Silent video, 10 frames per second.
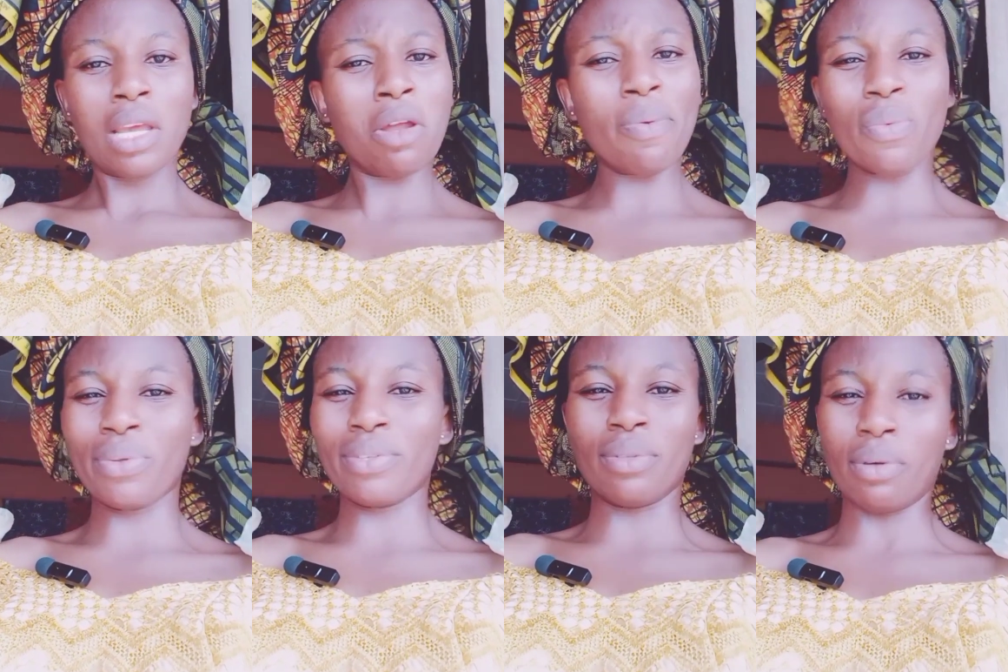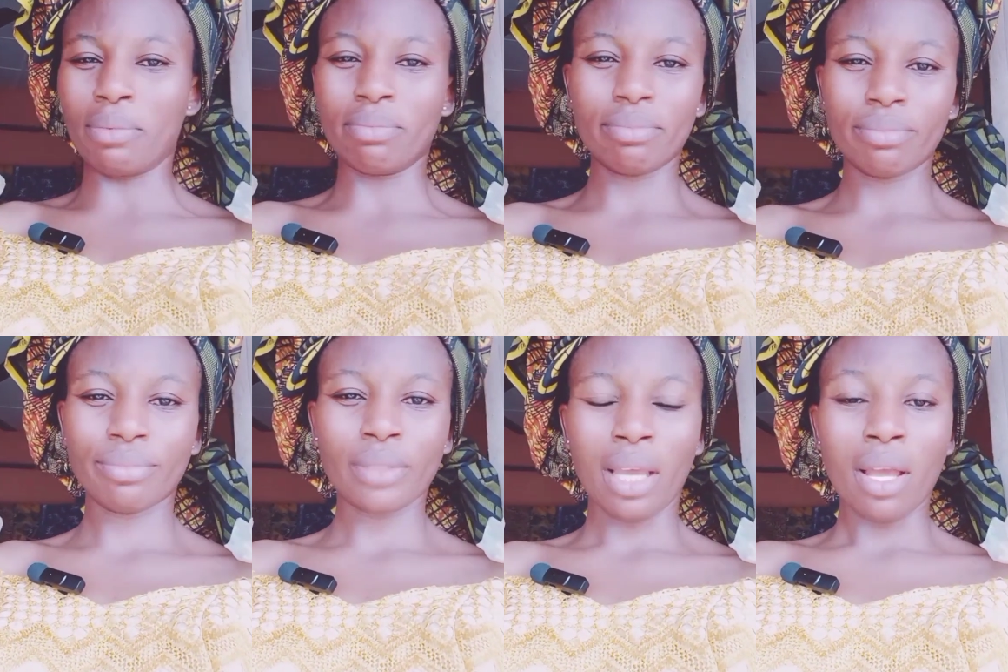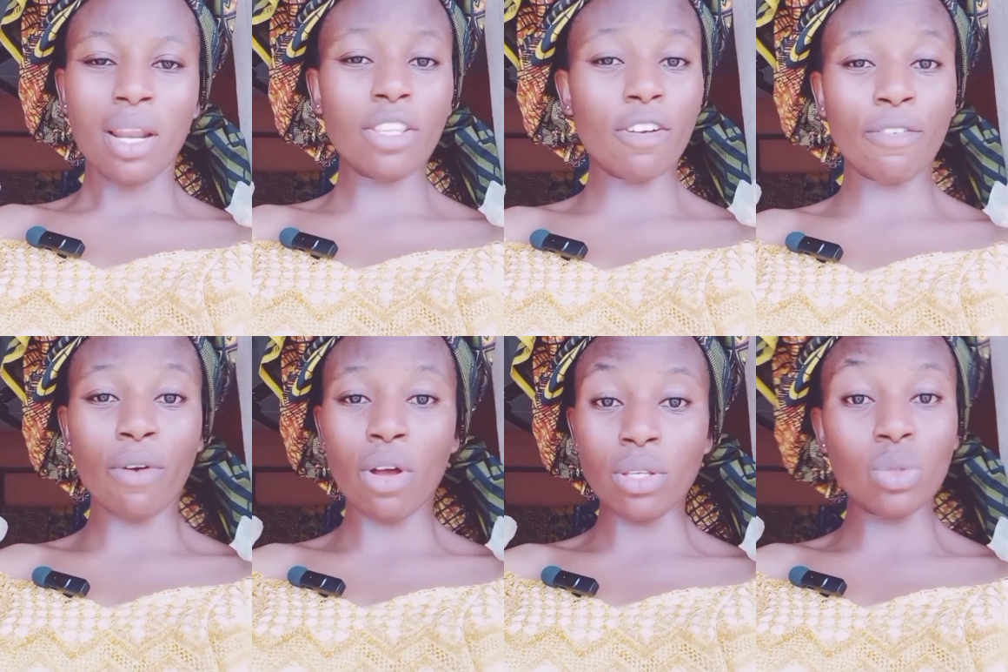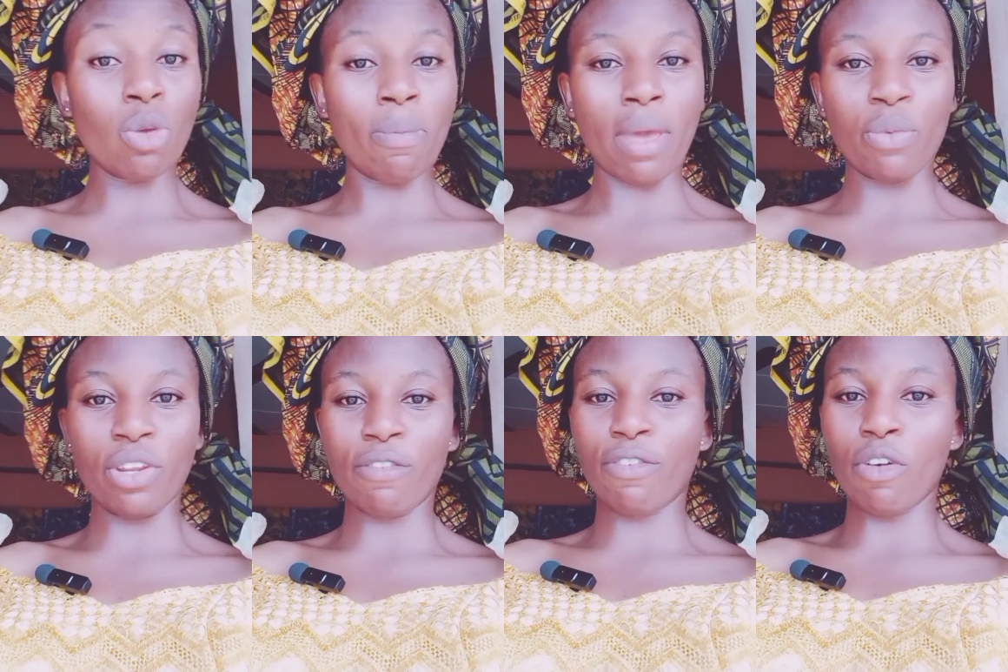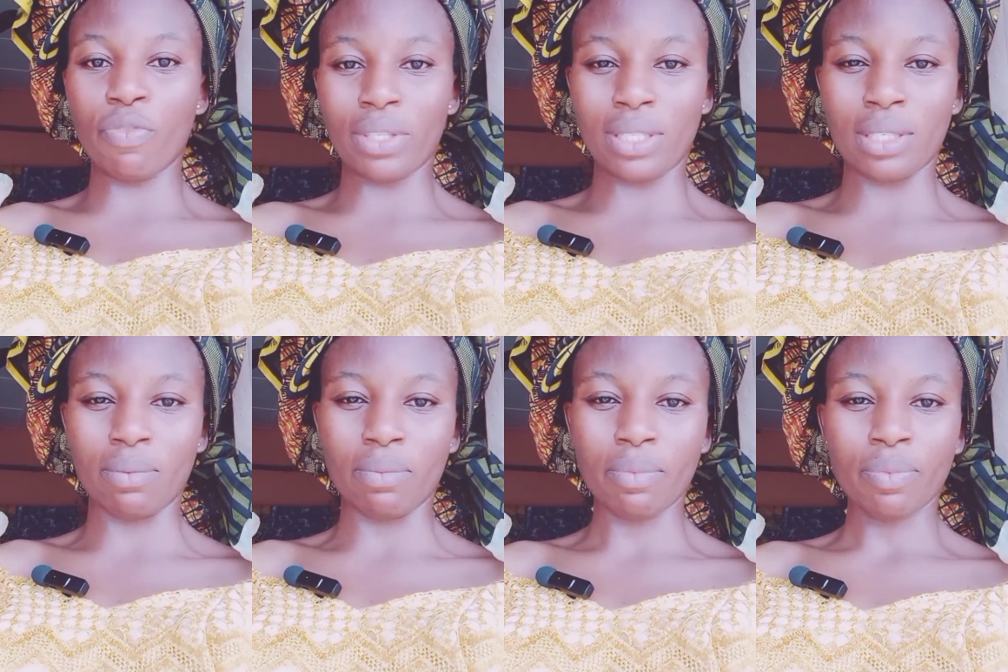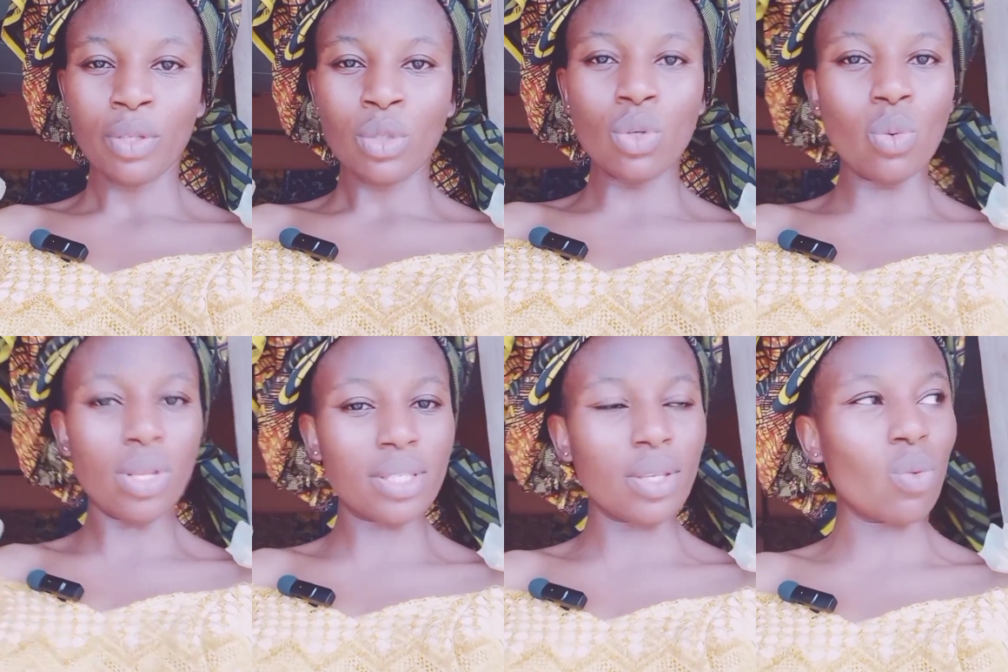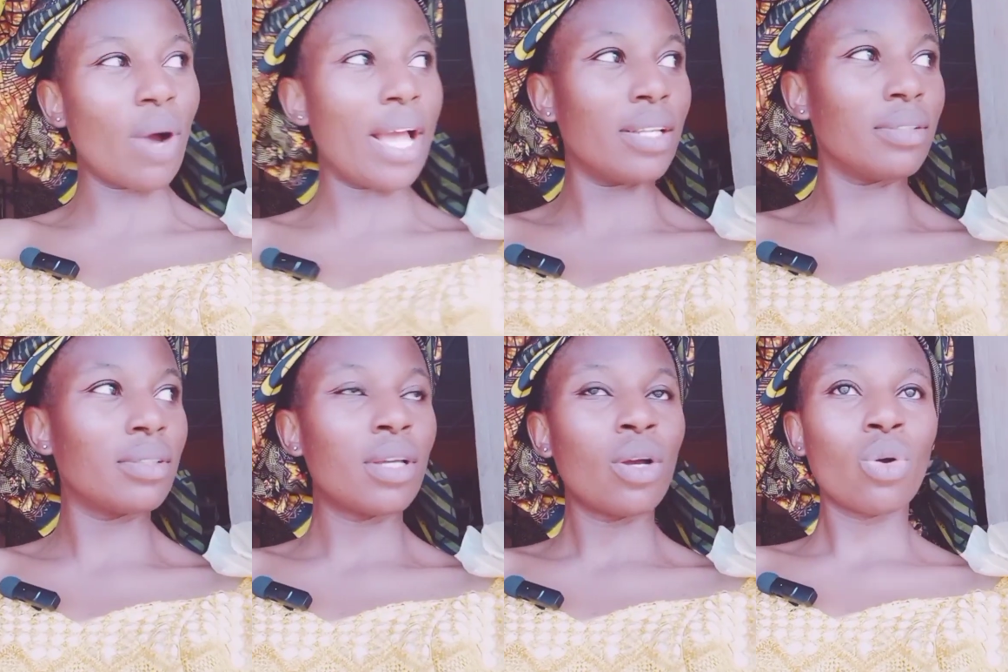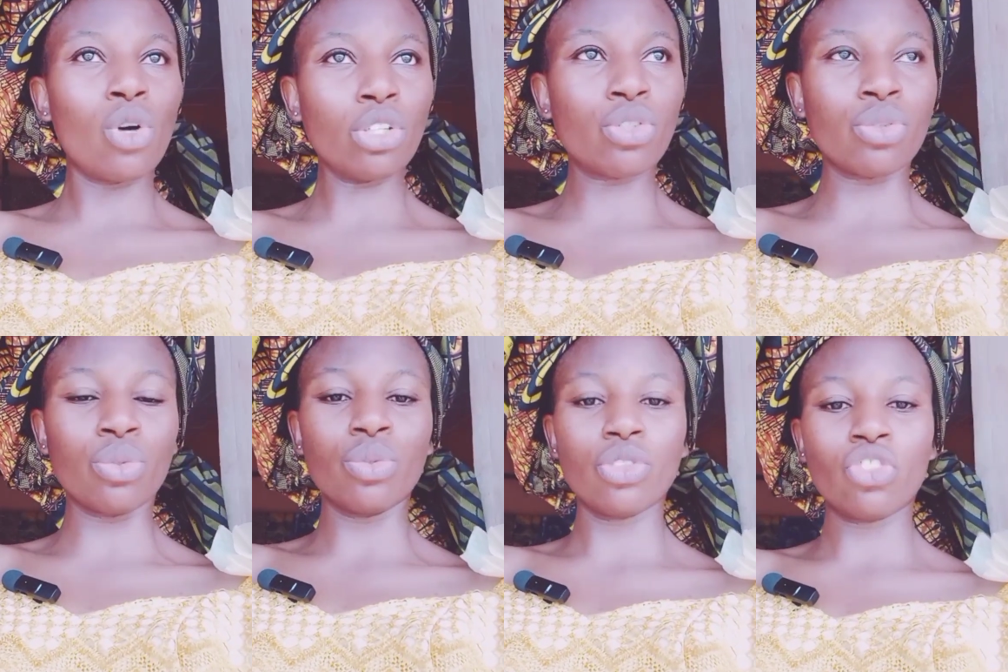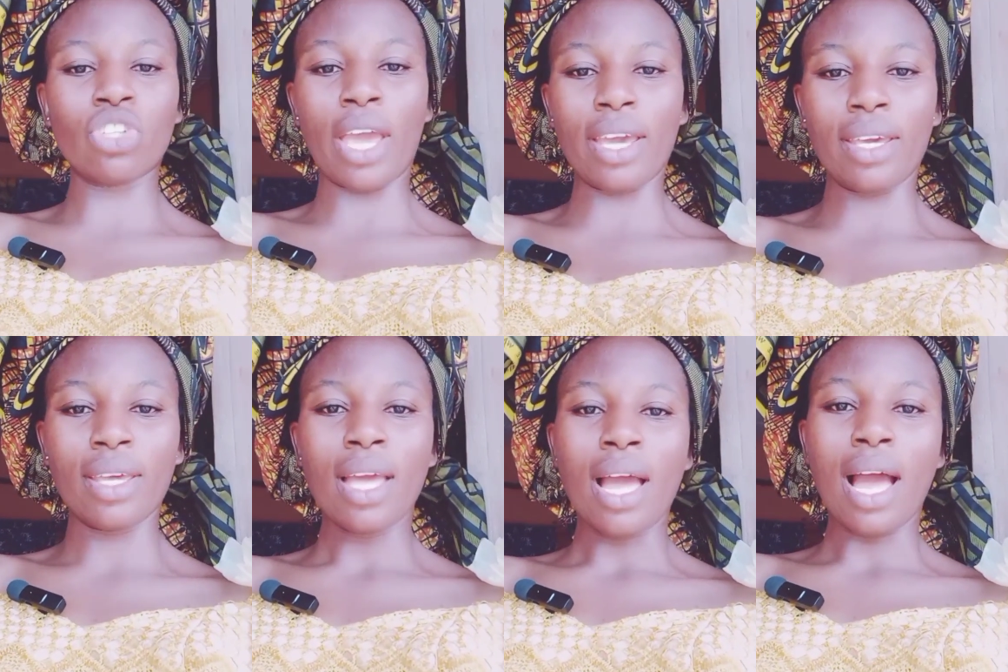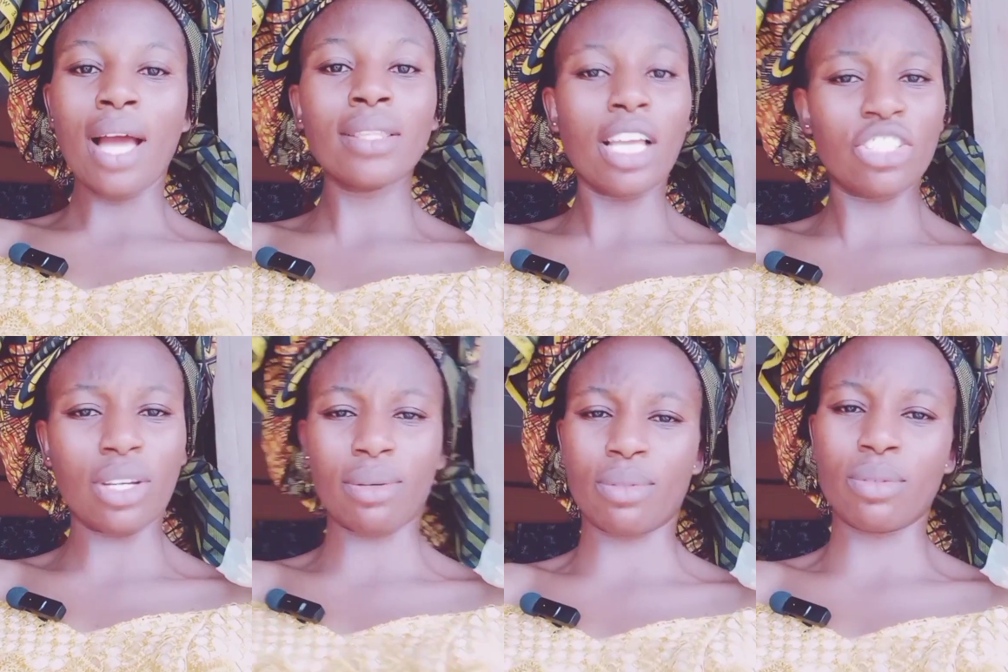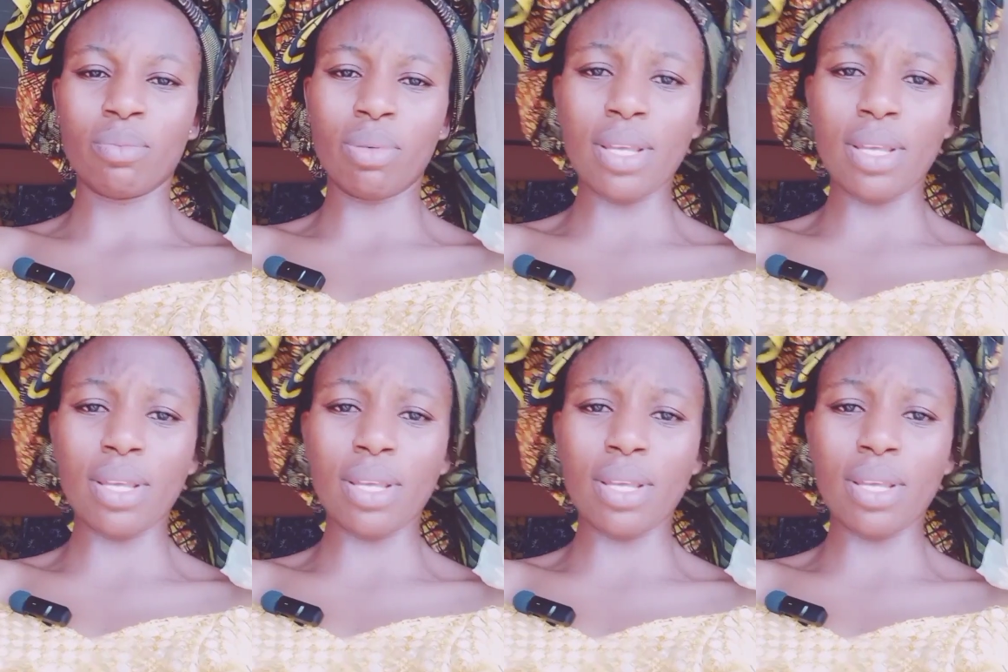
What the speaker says: You know, be wisdom. A lot of us women with a fall victim. So once a while, go through, check, and dash out.